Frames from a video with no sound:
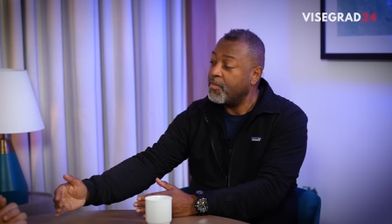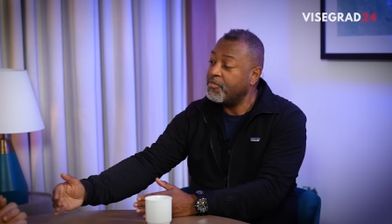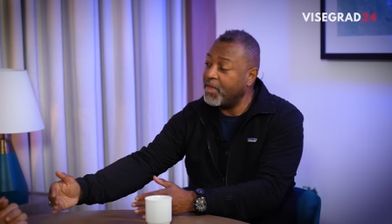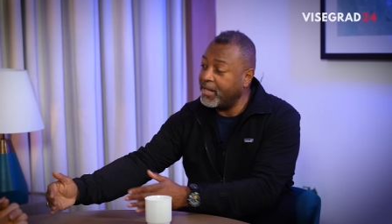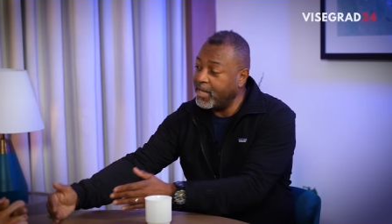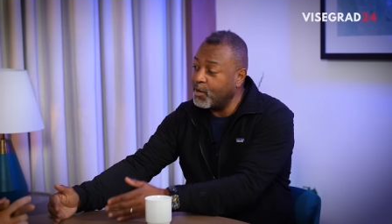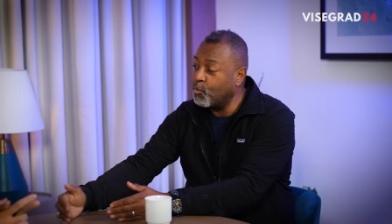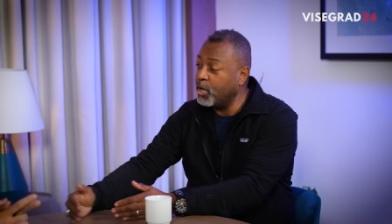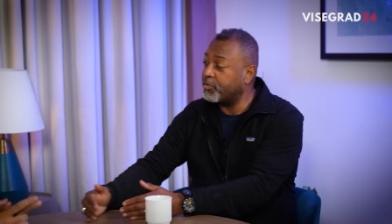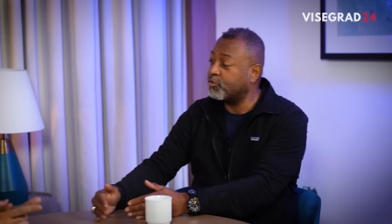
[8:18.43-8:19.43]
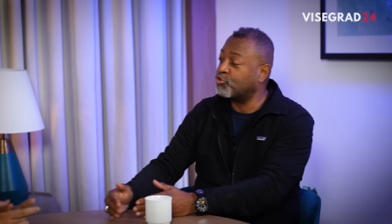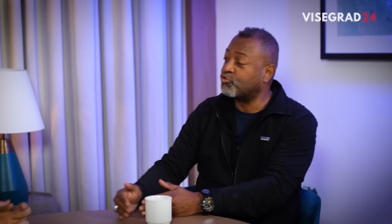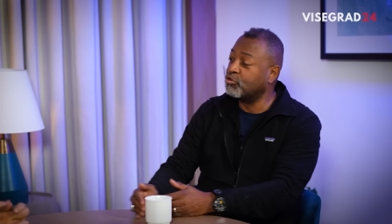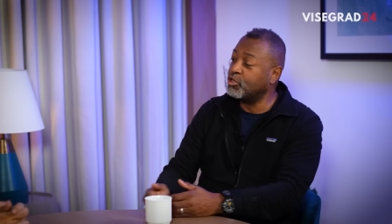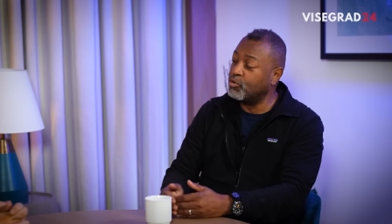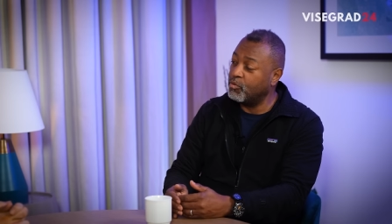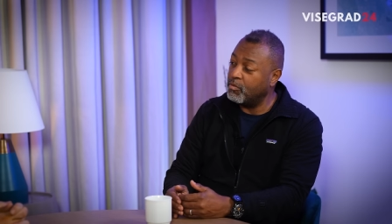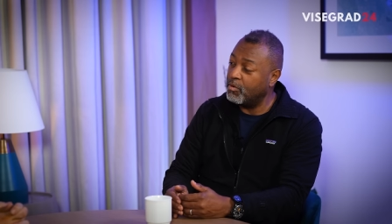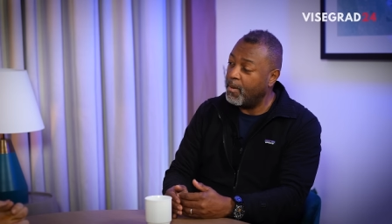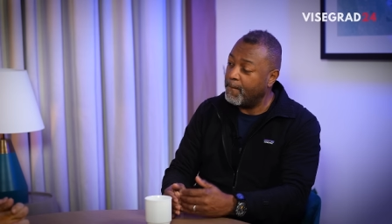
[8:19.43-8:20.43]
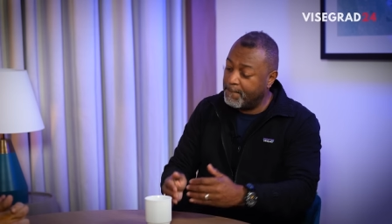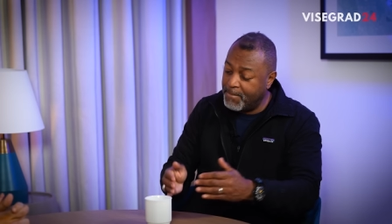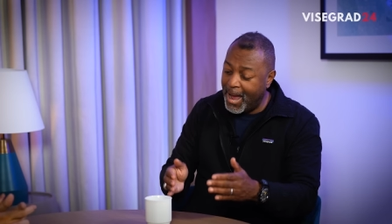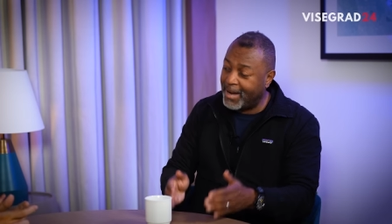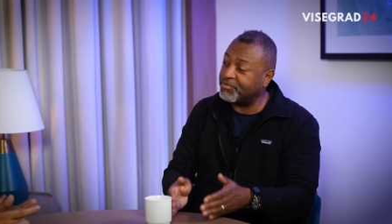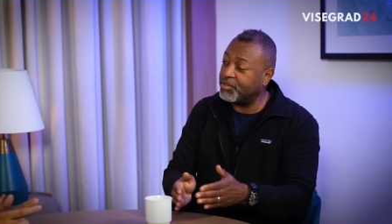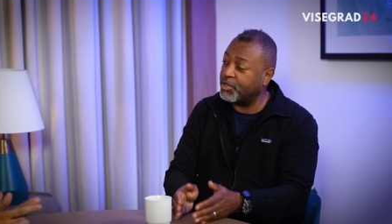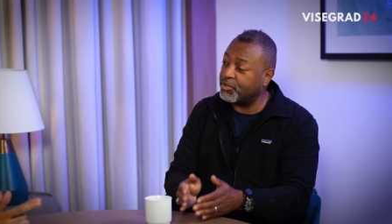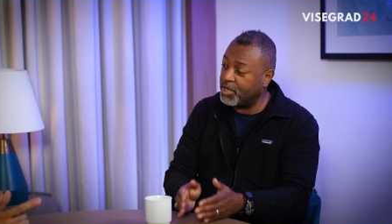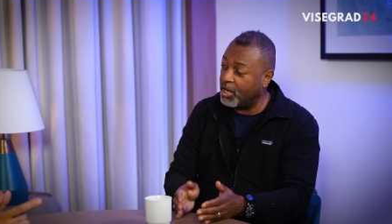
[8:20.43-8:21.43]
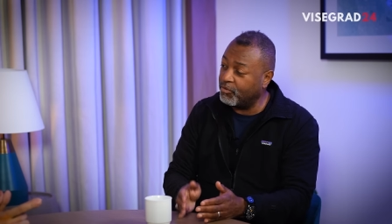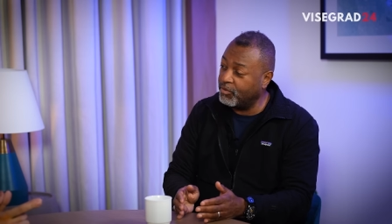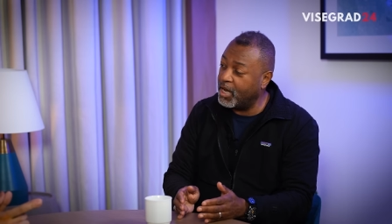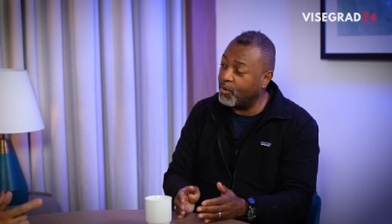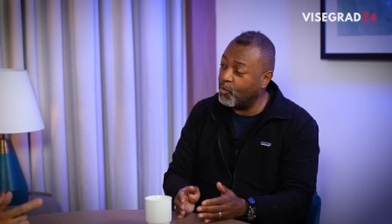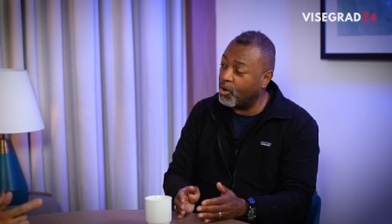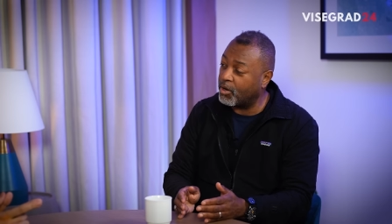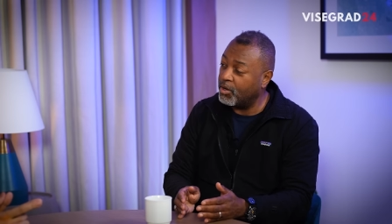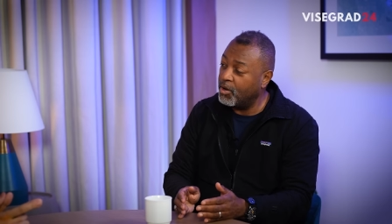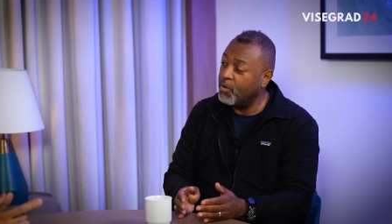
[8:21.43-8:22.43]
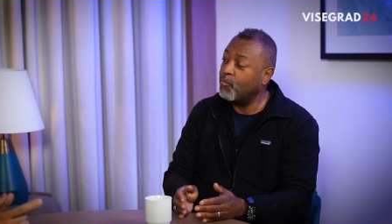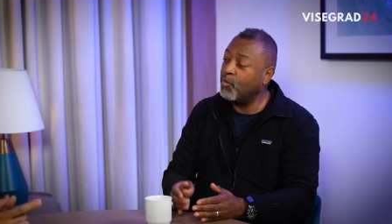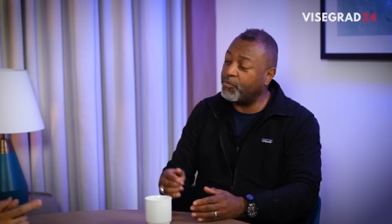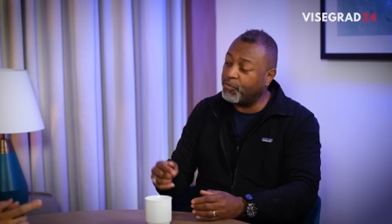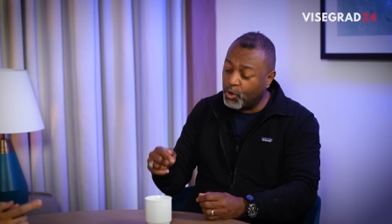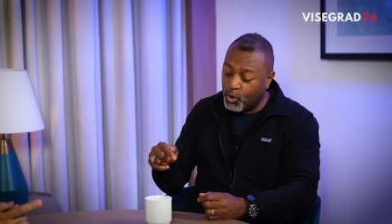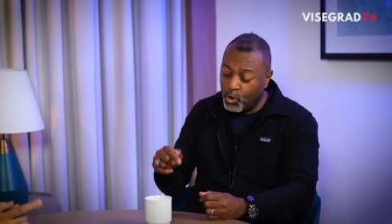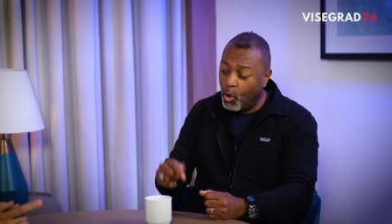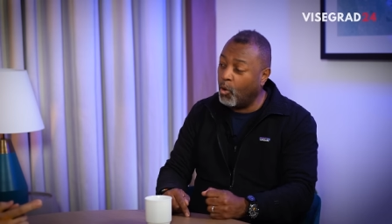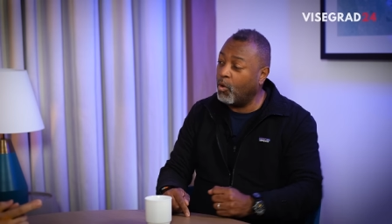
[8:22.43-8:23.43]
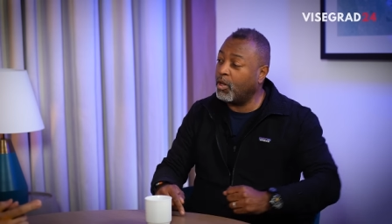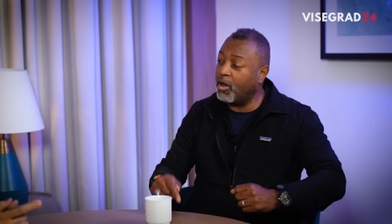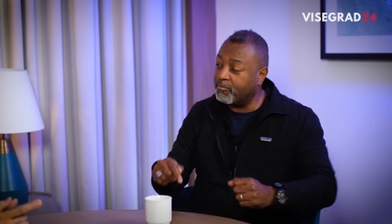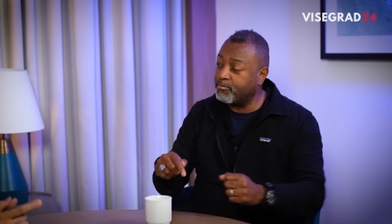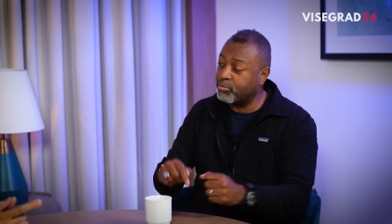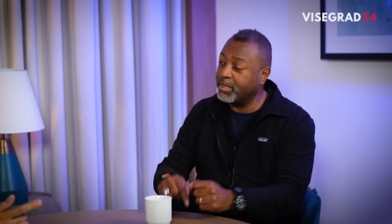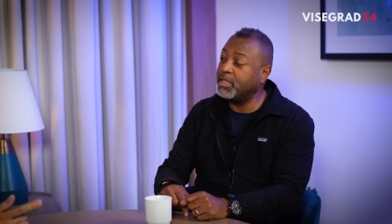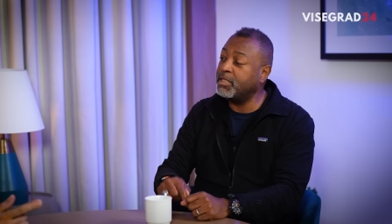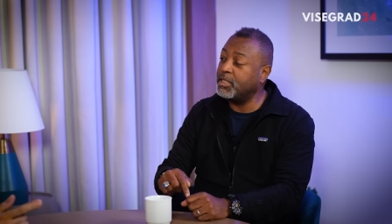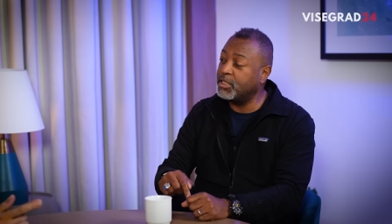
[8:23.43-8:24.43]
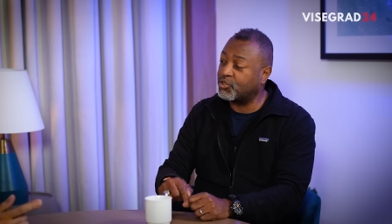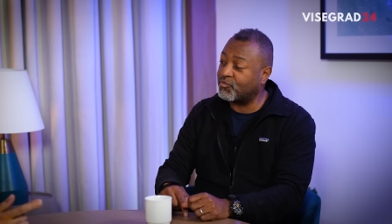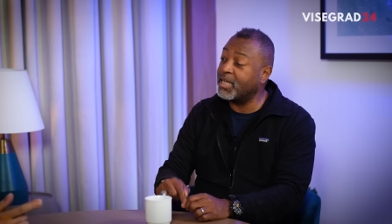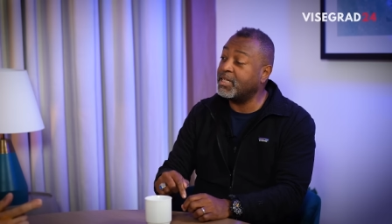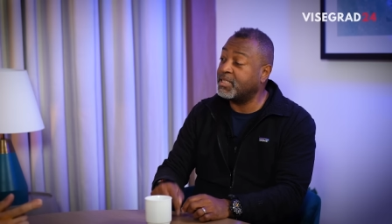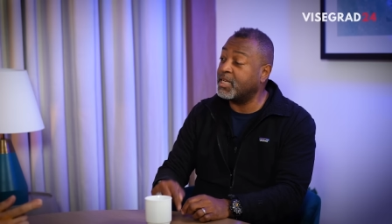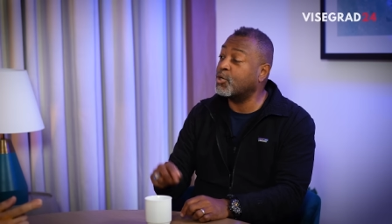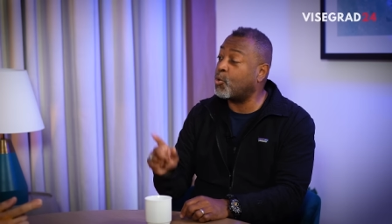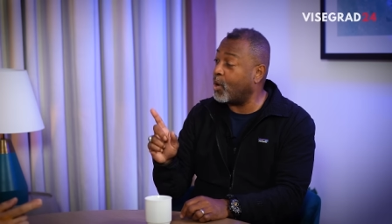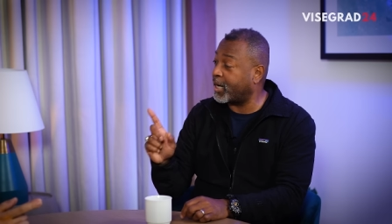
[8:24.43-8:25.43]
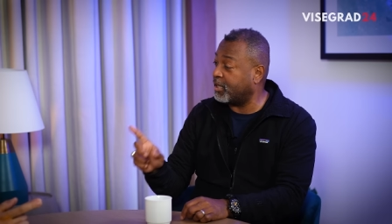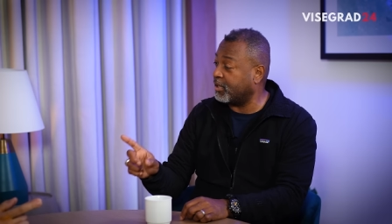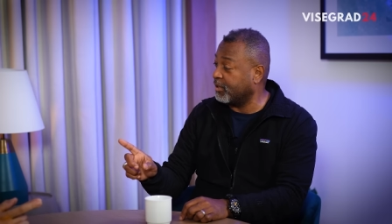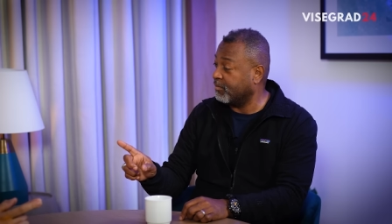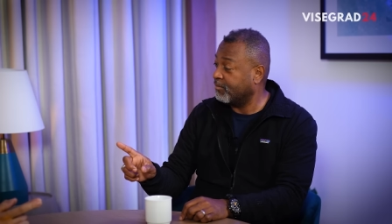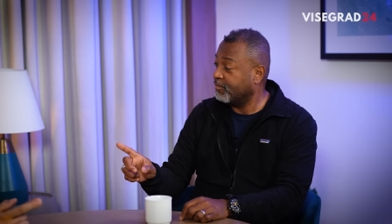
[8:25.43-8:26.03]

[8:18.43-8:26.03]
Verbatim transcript: Then they withdrew back to their tunnel network with the goal of bringing the Israelis in quickly.